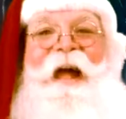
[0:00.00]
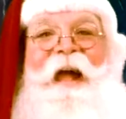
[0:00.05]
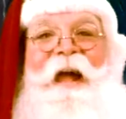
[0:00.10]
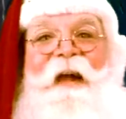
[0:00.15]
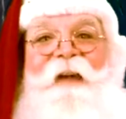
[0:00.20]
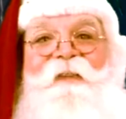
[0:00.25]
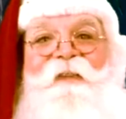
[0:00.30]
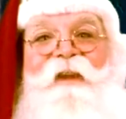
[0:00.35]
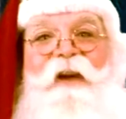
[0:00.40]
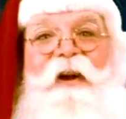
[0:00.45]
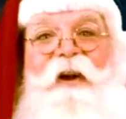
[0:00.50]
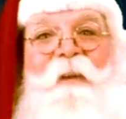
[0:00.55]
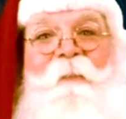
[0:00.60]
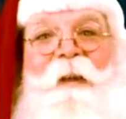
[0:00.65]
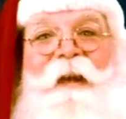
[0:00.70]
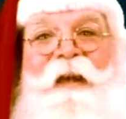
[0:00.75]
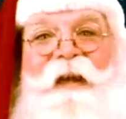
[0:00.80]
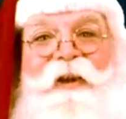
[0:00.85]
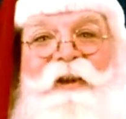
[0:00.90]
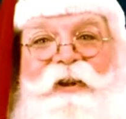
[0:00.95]
It's gonna
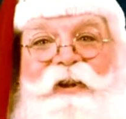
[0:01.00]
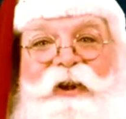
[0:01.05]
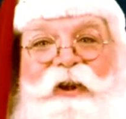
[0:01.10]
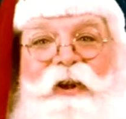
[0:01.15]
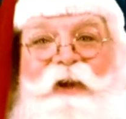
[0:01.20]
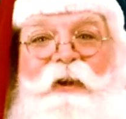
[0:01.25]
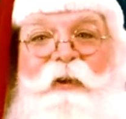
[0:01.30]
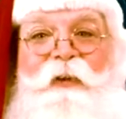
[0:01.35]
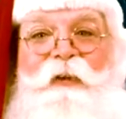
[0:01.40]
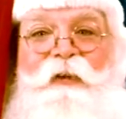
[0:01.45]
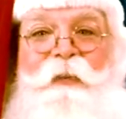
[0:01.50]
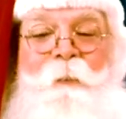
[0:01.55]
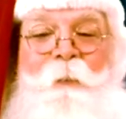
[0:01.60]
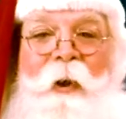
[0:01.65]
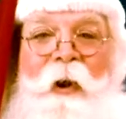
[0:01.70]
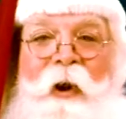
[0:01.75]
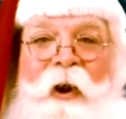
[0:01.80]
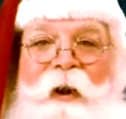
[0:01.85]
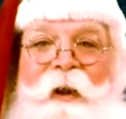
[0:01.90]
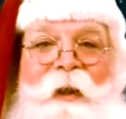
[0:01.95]
be a huge
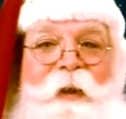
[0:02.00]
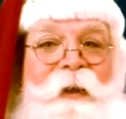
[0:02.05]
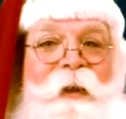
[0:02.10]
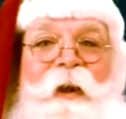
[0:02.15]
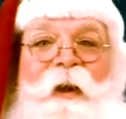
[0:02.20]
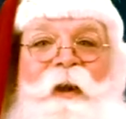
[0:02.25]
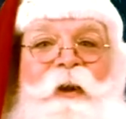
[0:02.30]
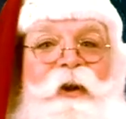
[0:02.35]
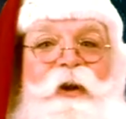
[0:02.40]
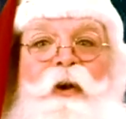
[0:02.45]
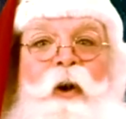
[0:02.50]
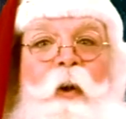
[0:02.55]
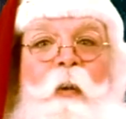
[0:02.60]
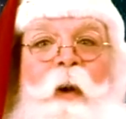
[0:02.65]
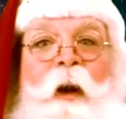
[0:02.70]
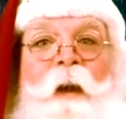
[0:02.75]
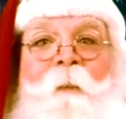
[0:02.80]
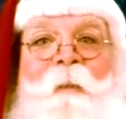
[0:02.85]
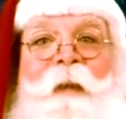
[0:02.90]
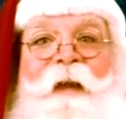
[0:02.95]
party. You don't
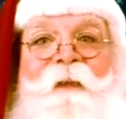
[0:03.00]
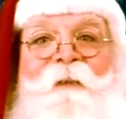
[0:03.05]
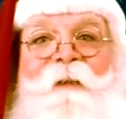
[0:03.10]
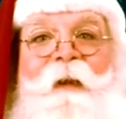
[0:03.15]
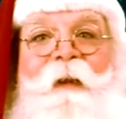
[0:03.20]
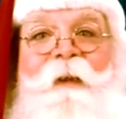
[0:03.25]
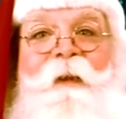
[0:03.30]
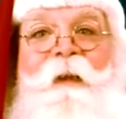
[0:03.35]
wanna miss it.